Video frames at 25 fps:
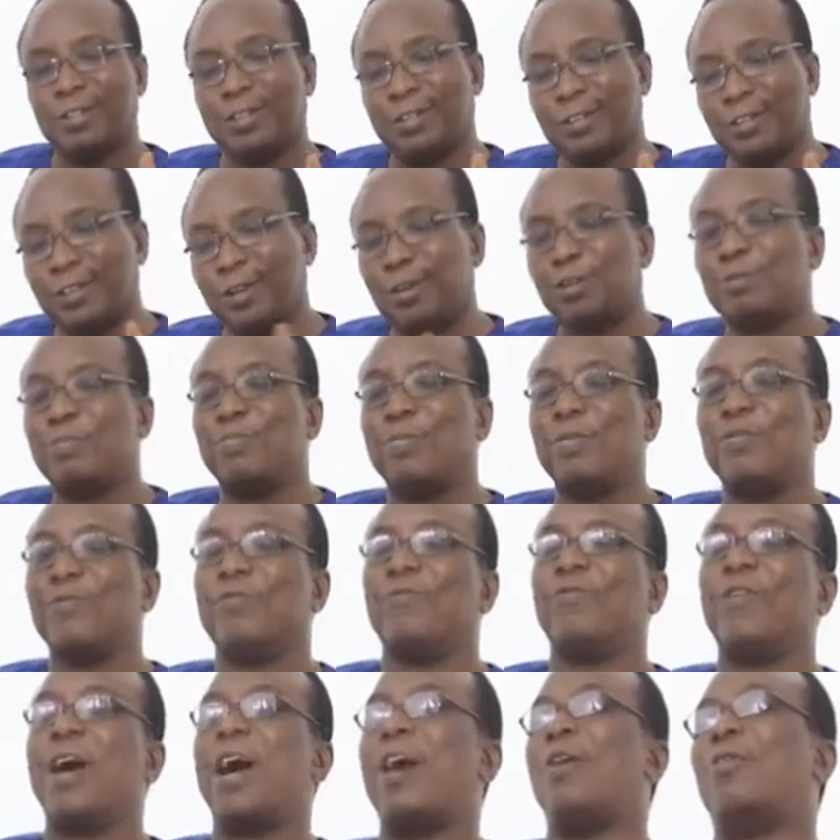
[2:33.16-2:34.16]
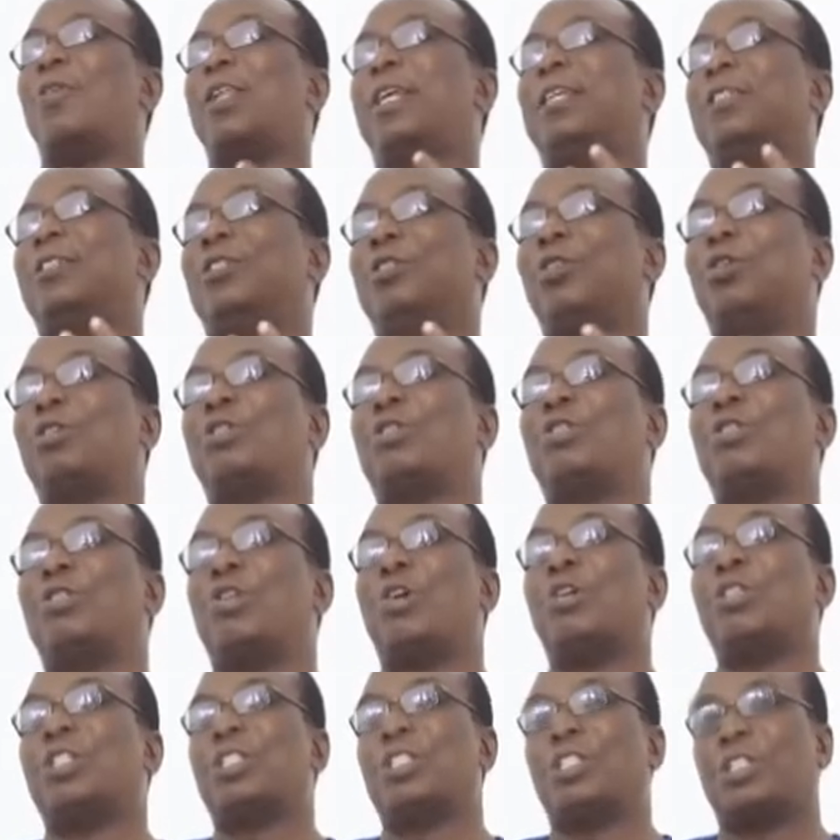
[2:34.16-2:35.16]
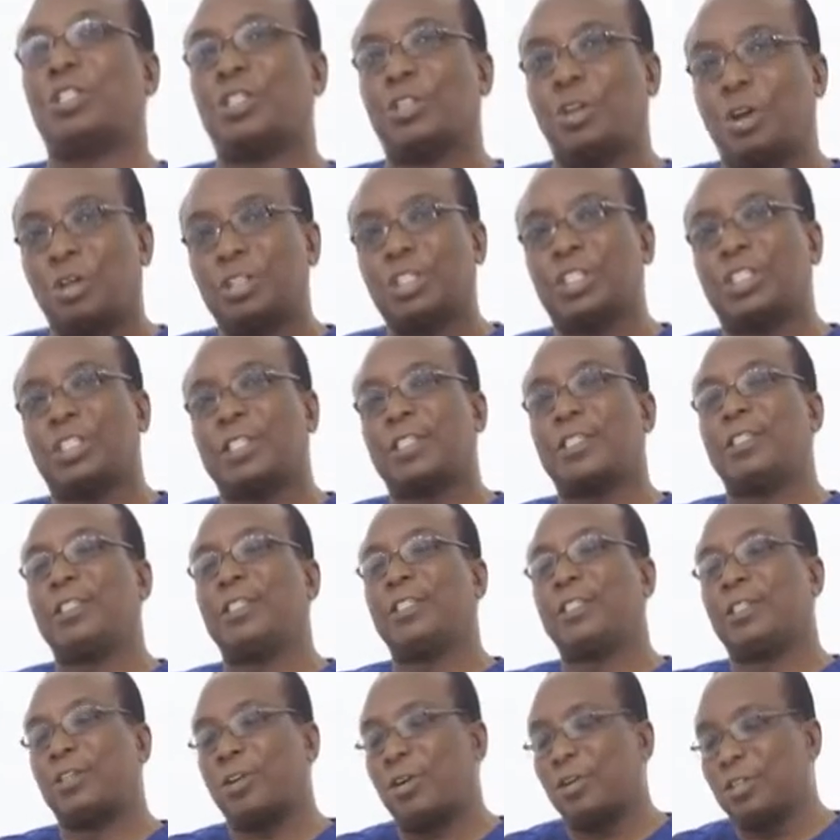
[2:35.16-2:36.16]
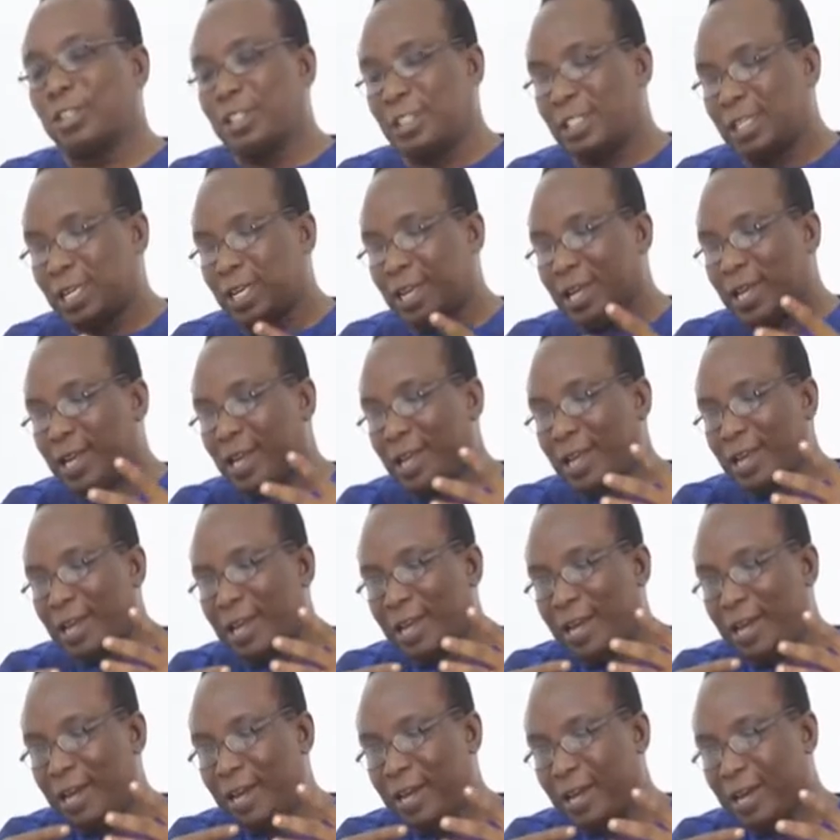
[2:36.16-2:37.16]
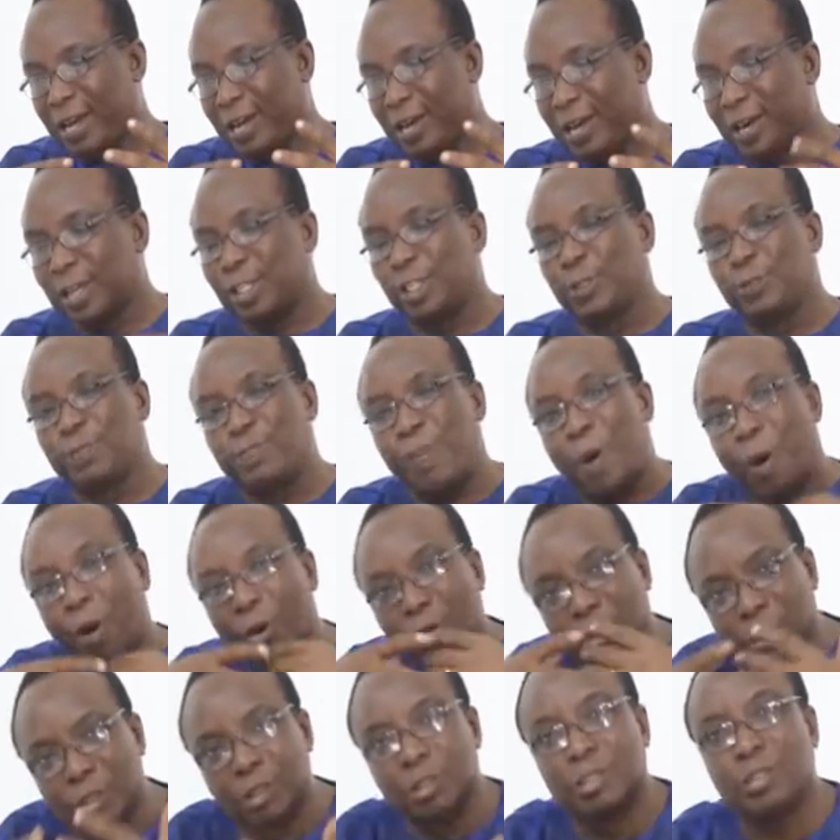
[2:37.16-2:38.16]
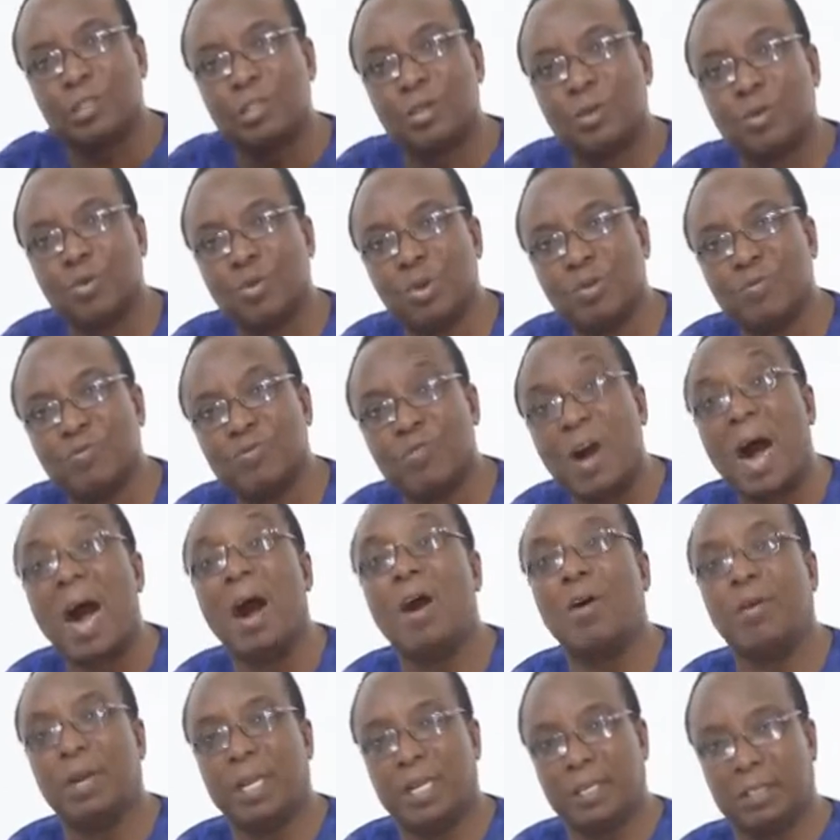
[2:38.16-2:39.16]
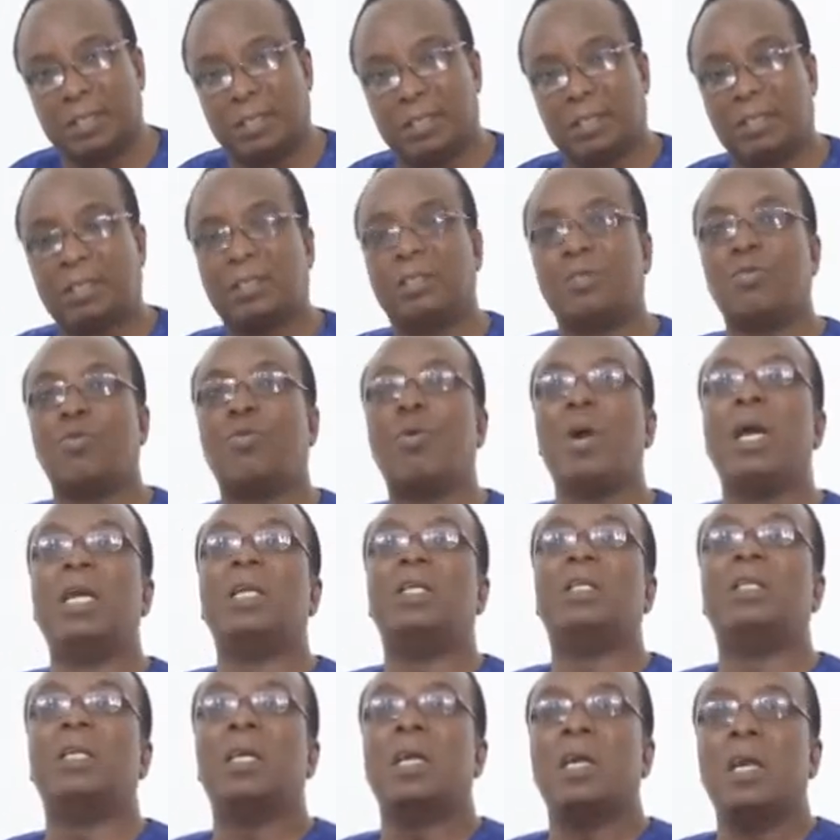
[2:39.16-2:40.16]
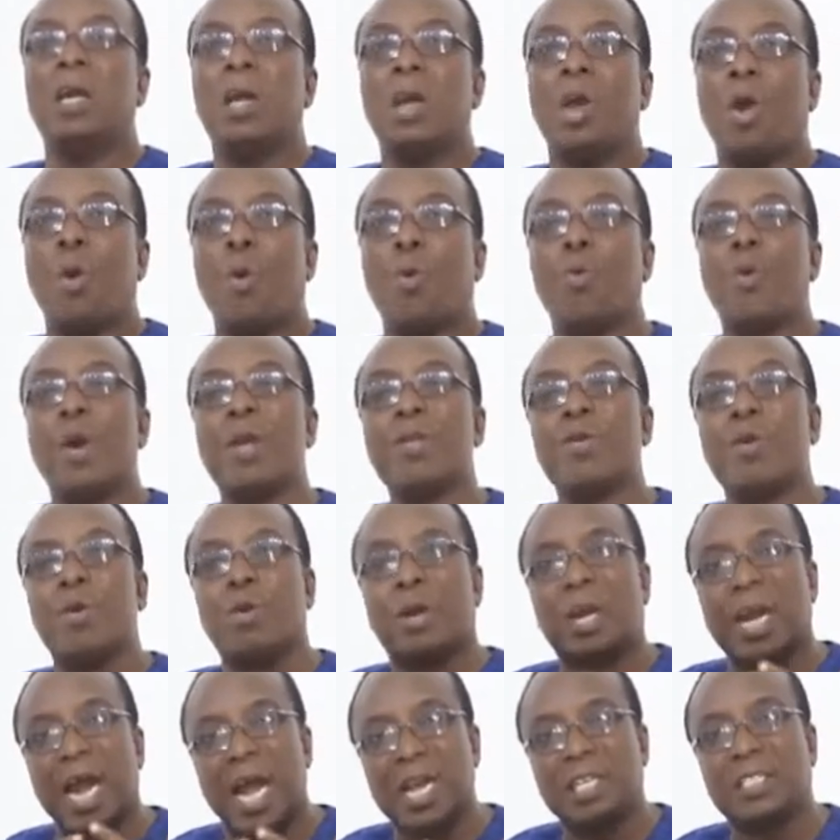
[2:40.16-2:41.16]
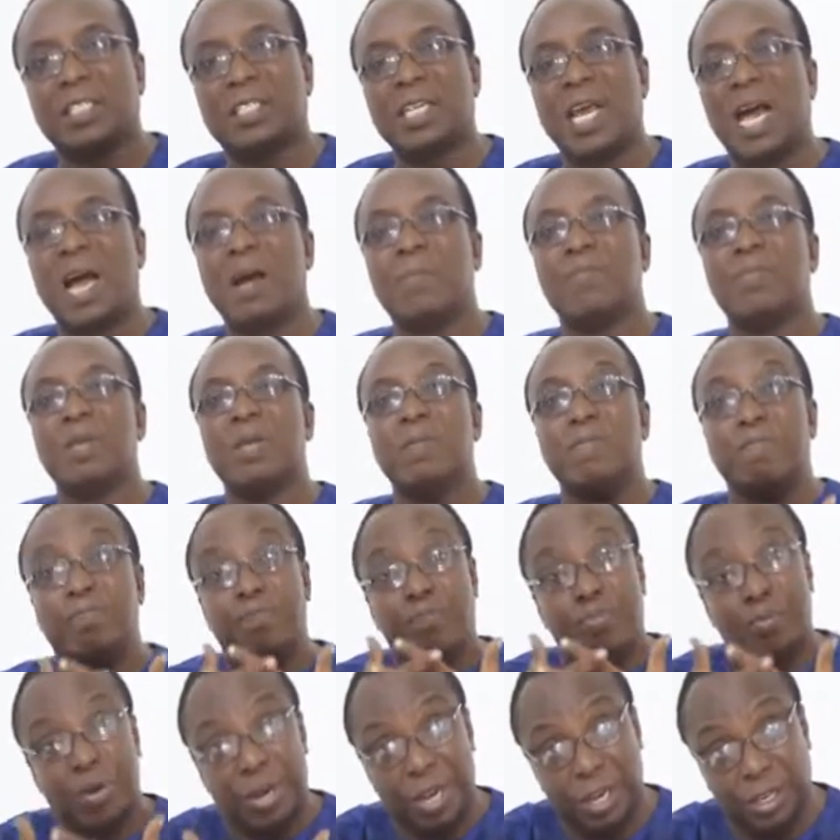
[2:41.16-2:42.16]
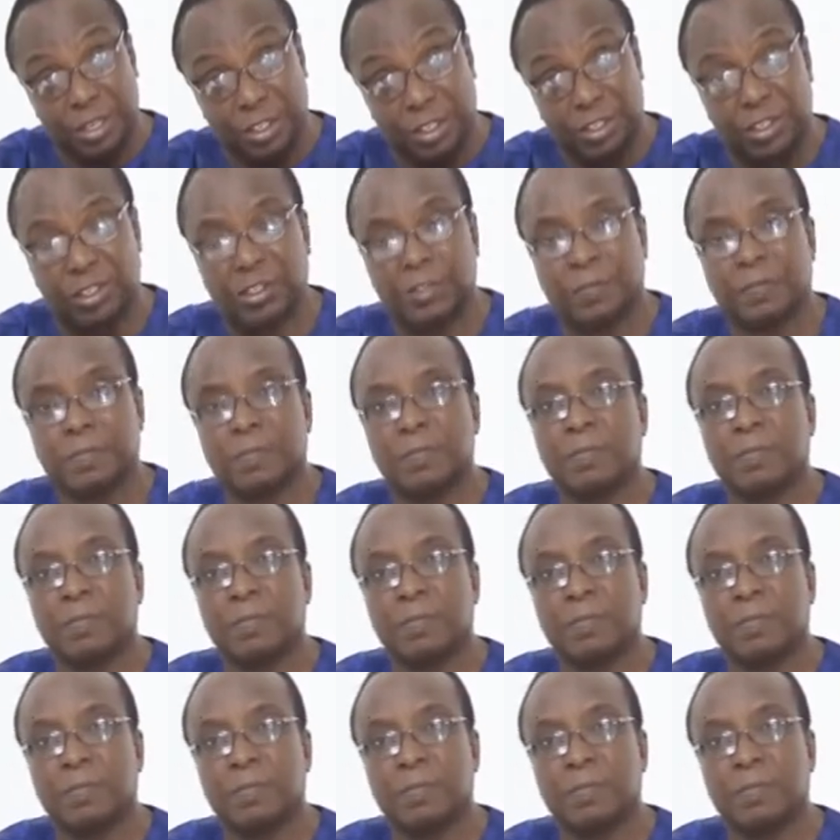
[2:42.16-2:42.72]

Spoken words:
not be violent. Don't respond with violence when your rights are being breached.